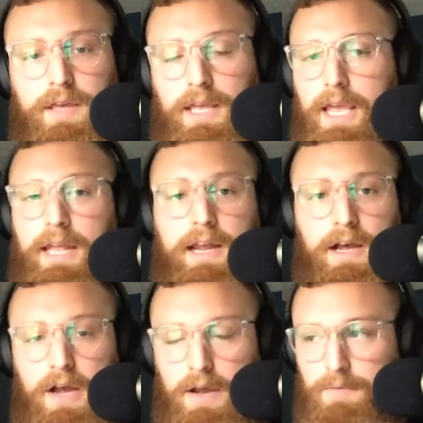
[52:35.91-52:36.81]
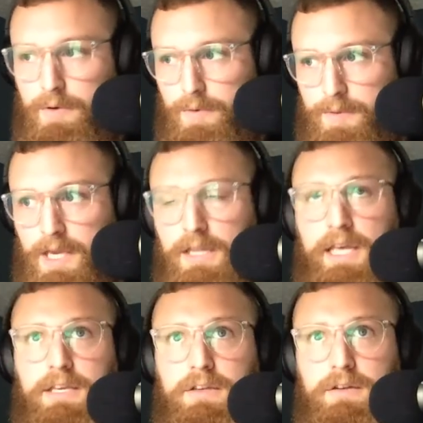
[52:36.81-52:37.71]
Again, I'll repeat,
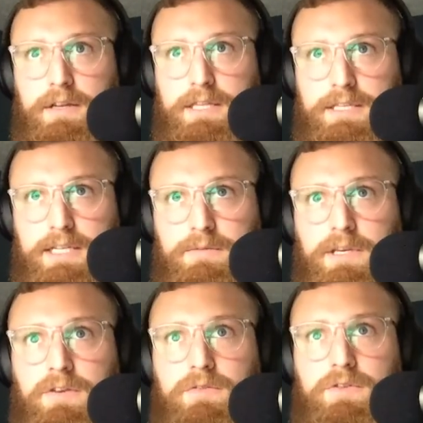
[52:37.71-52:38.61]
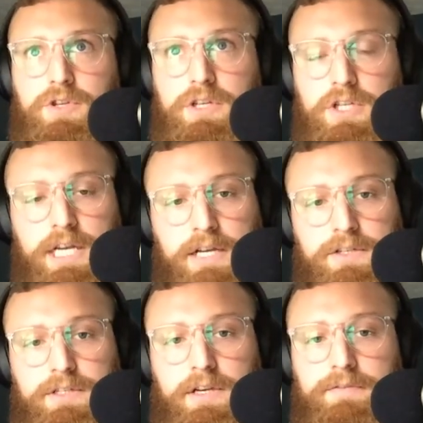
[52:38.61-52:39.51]
like, this doesn't mean you shouldn't
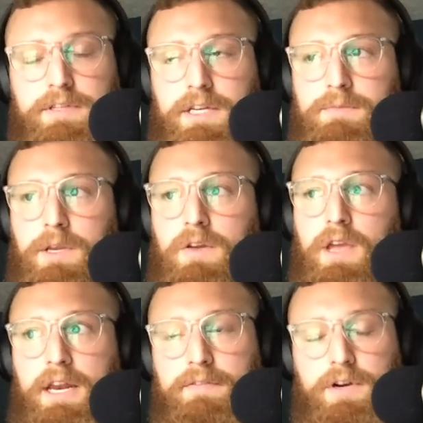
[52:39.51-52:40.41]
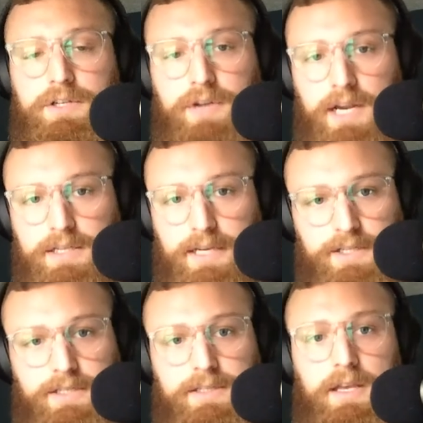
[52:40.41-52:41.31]
challenge yourself. This doesn't mean you can't have hard training
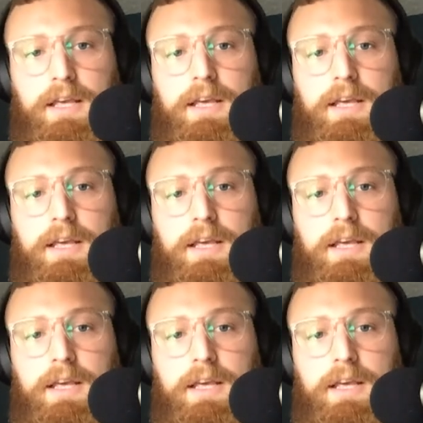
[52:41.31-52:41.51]
sessions.